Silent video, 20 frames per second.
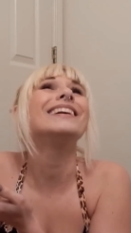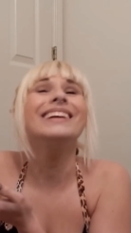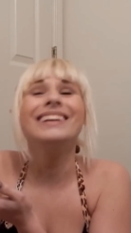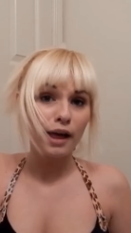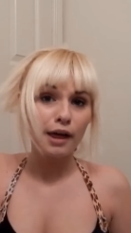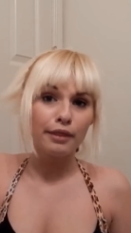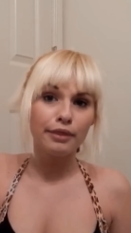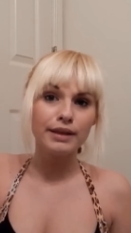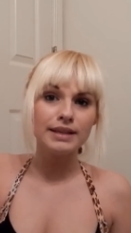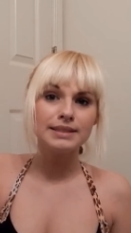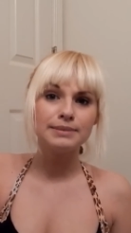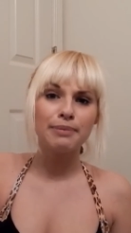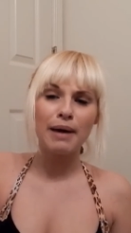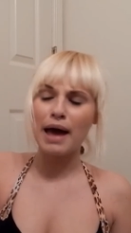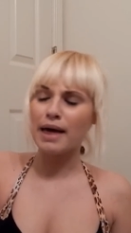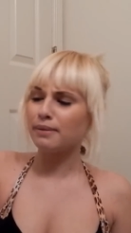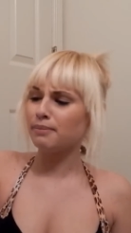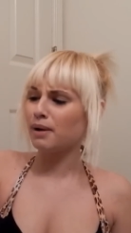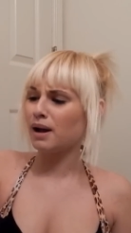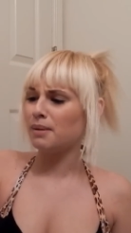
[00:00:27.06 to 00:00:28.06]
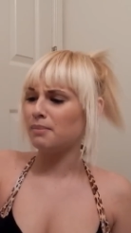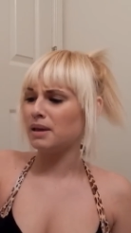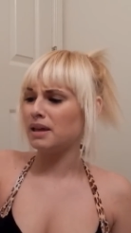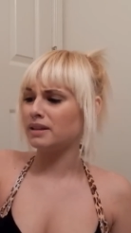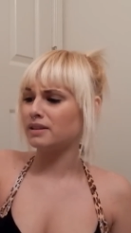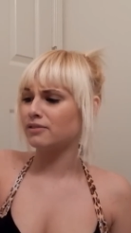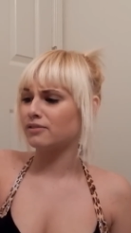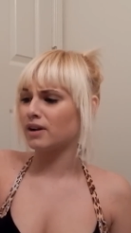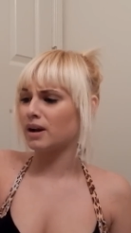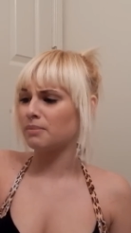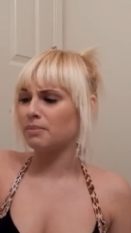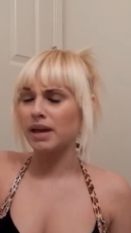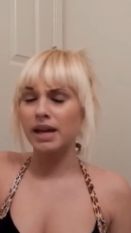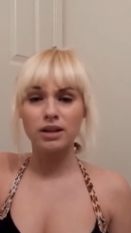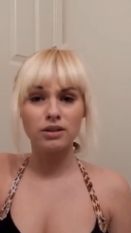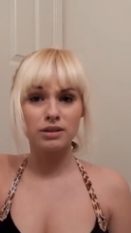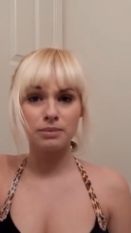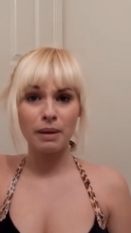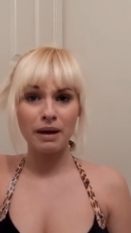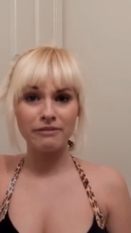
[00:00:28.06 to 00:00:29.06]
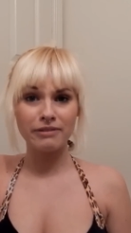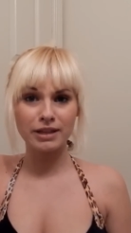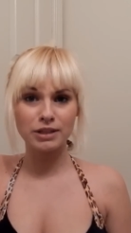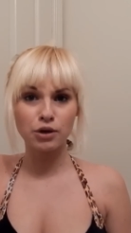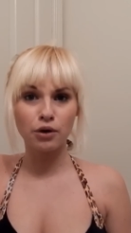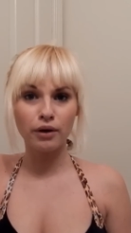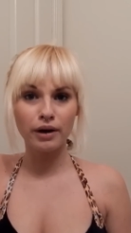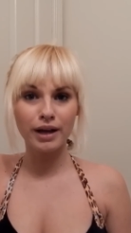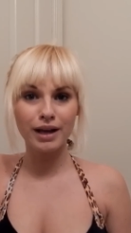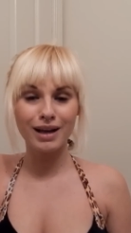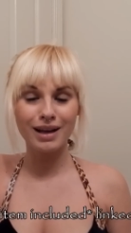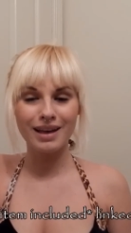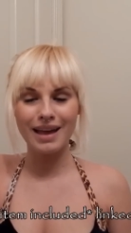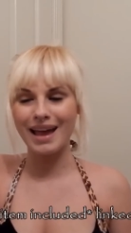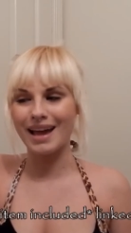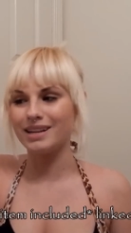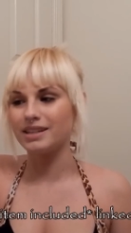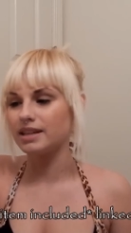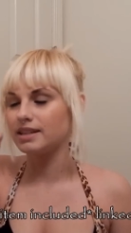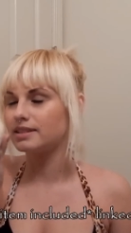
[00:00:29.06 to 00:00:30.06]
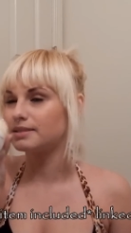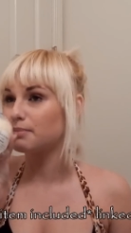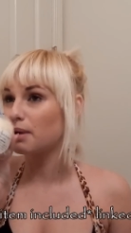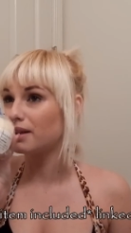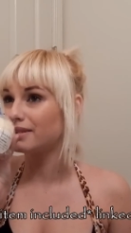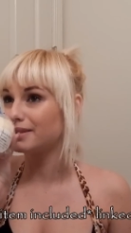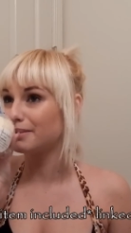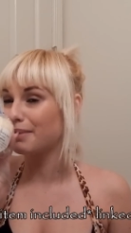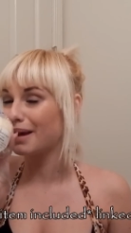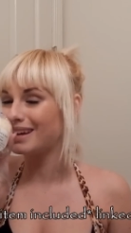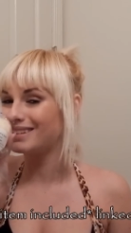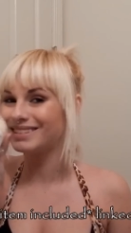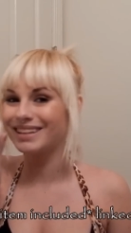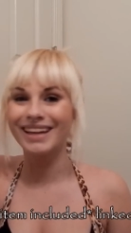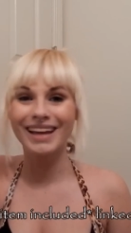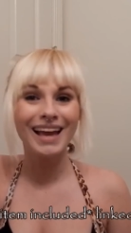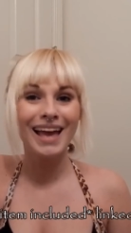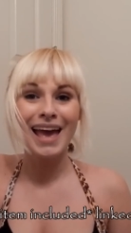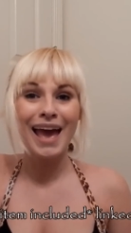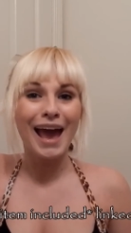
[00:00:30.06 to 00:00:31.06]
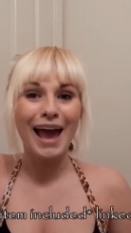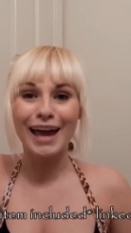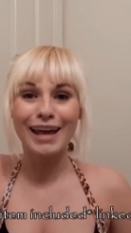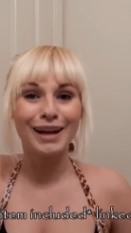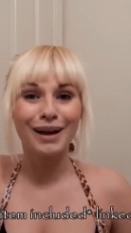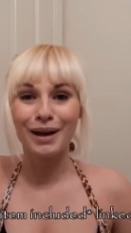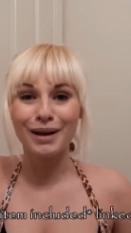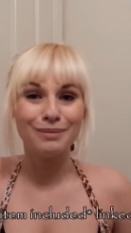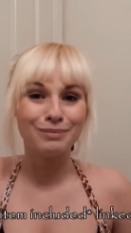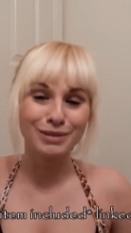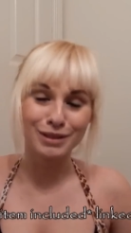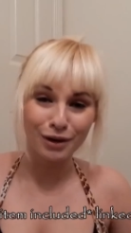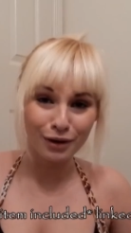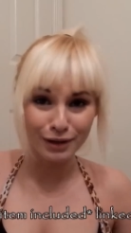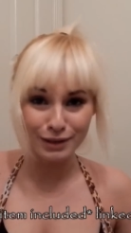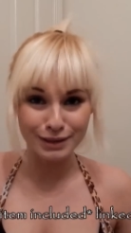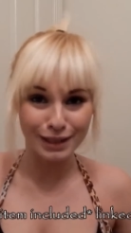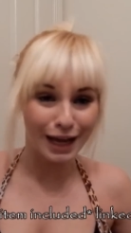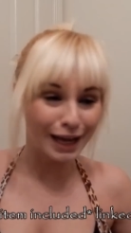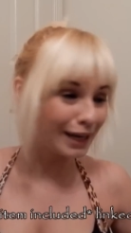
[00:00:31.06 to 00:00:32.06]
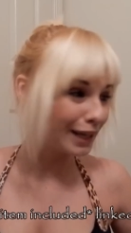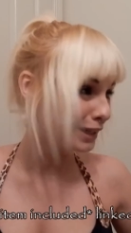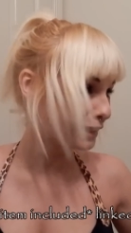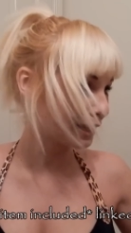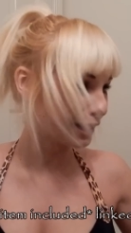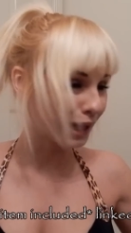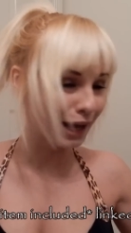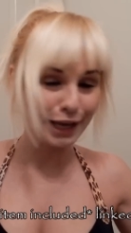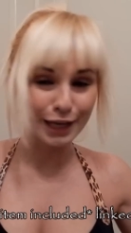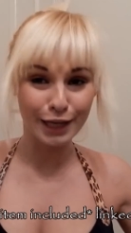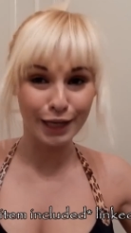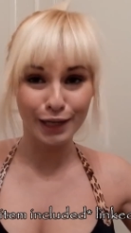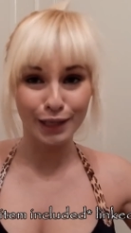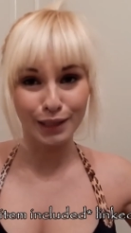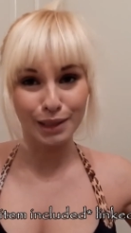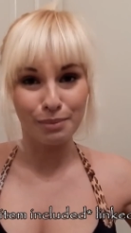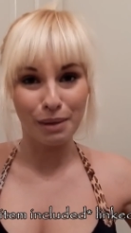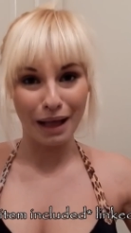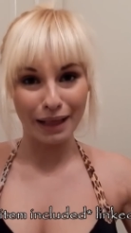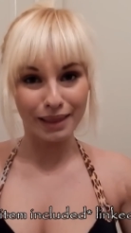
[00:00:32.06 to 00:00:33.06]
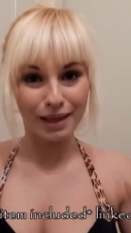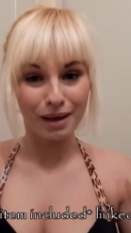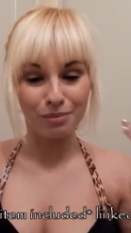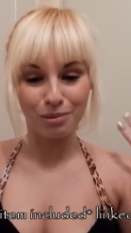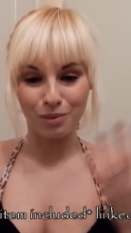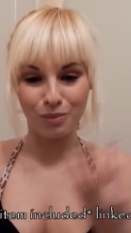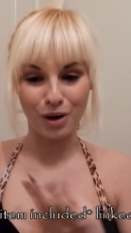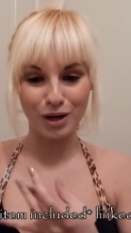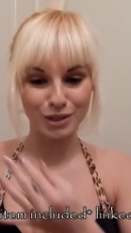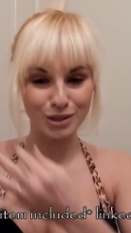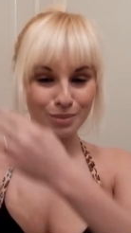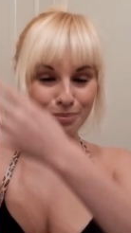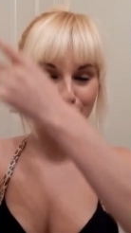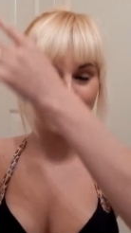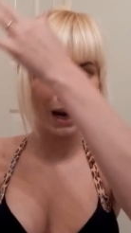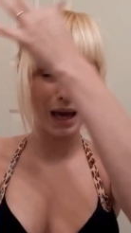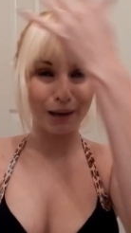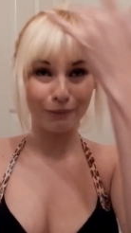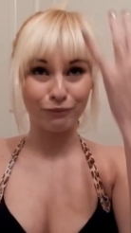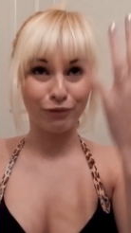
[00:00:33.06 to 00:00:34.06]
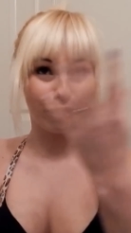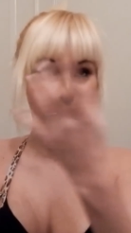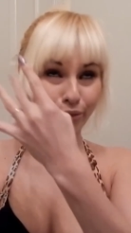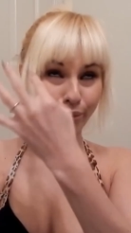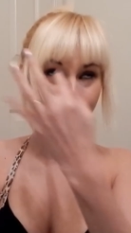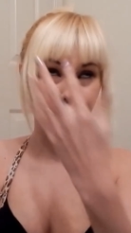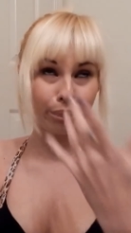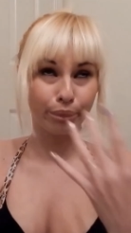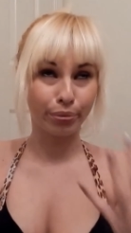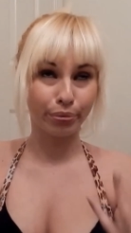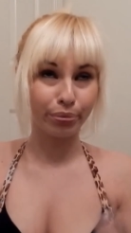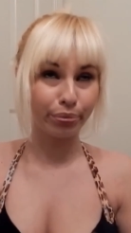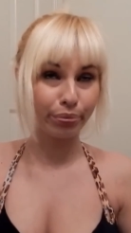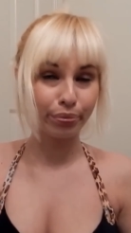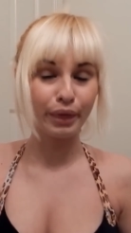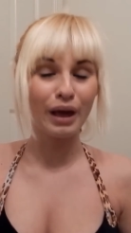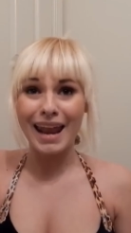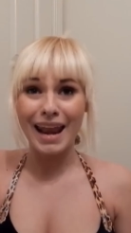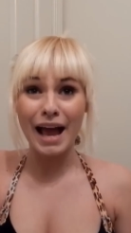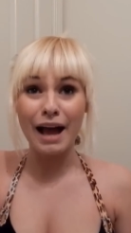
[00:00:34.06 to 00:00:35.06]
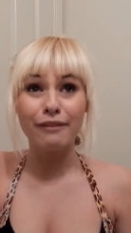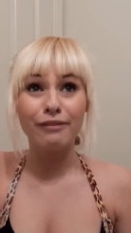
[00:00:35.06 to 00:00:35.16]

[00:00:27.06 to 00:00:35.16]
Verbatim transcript: Lord. This bath bomb is from Candles by Victoria and it smells amazing, and I'm so excited to get in the bathtub and watch it be like and